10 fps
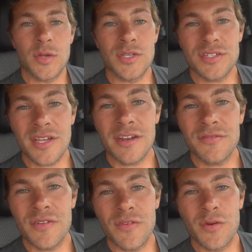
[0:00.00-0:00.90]
So I just got
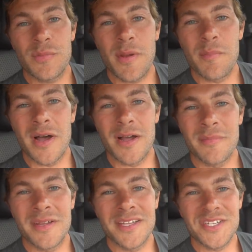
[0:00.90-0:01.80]
off the phone with my
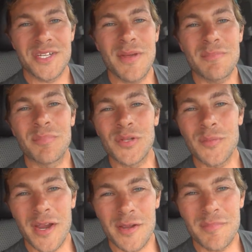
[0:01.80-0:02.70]
mom. She'd been
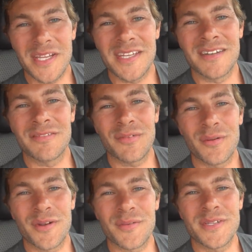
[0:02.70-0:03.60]
blueberry picking in
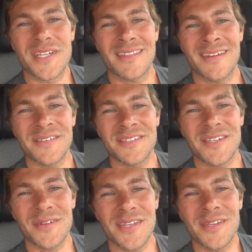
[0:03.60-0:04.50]
Florida, which I thought was
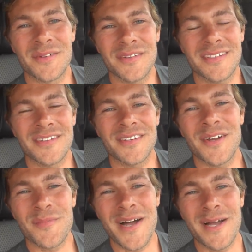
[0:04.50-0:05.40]
so cute. So
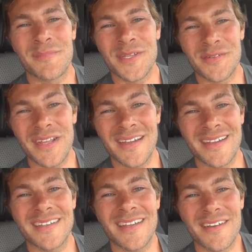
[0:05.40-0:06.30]
go mom, you've
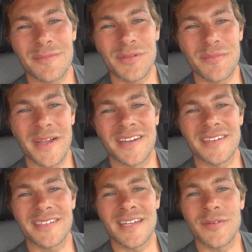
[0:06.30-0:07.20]
got a ton of
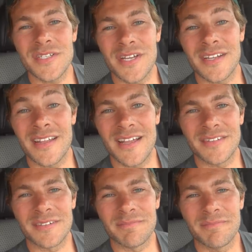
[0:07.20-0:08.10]
blueberries and I wish I could have
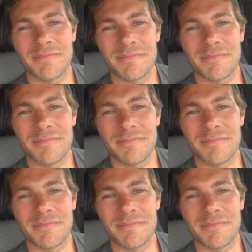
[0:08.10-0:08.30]
some.